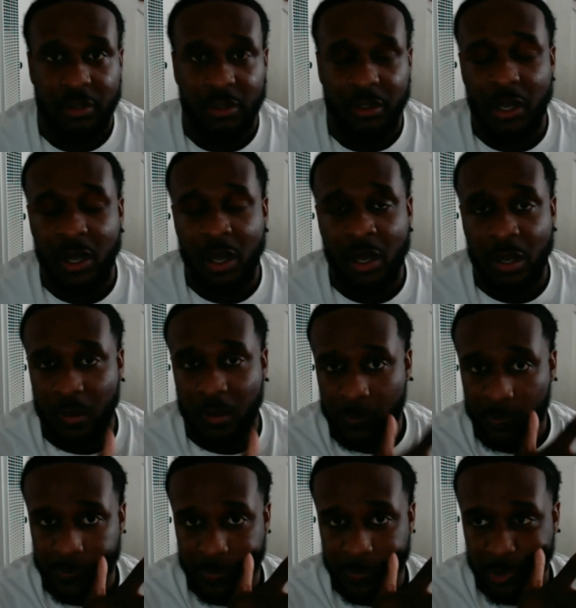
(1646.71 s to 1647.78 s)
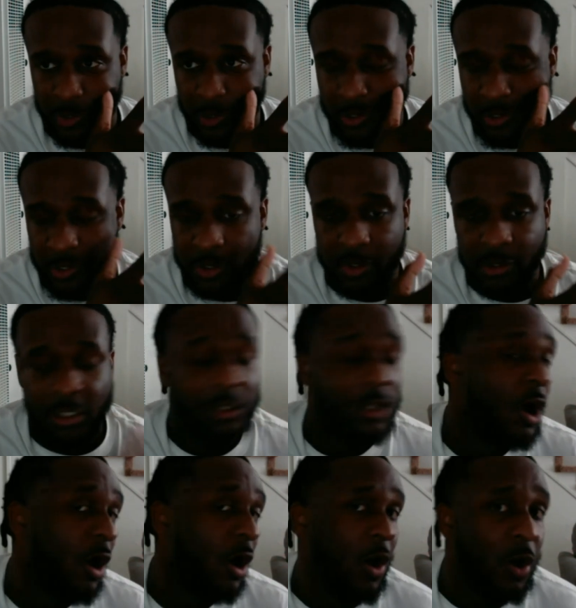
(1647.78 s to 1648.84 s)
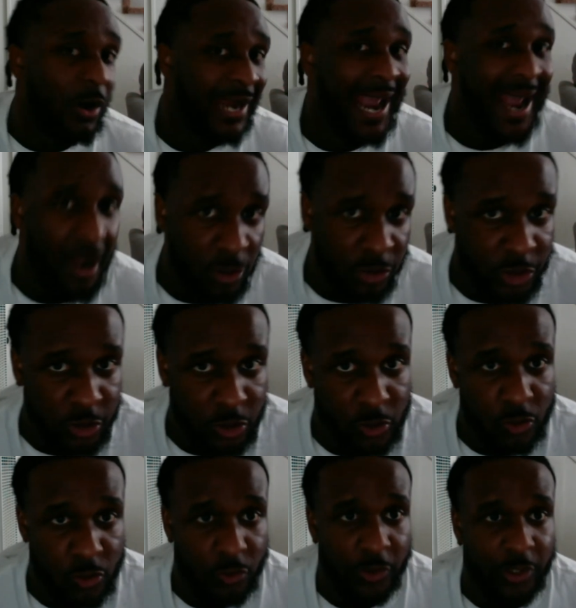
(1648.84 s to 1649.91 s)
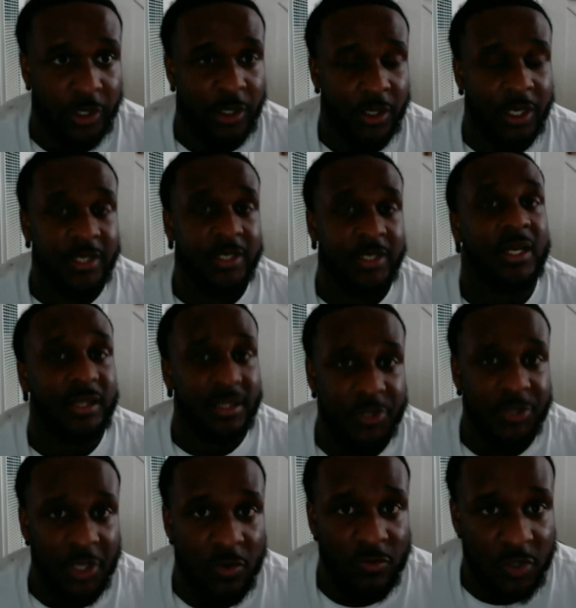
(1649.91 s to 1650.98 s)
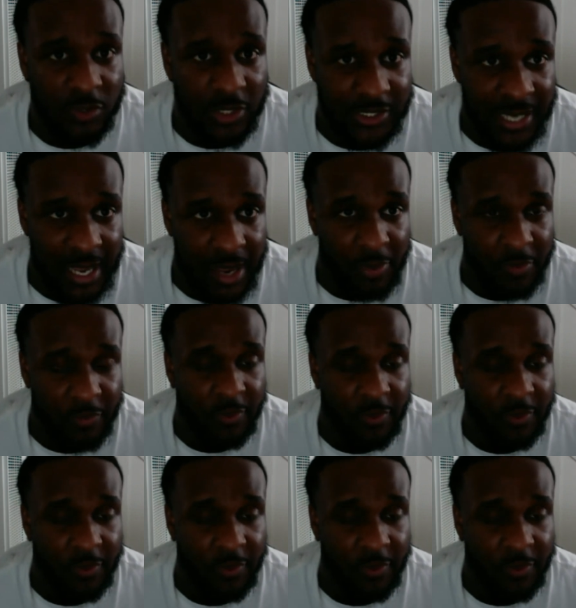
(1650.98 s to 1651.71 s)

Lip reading: the law on how to conduct themselves on the Sabbath.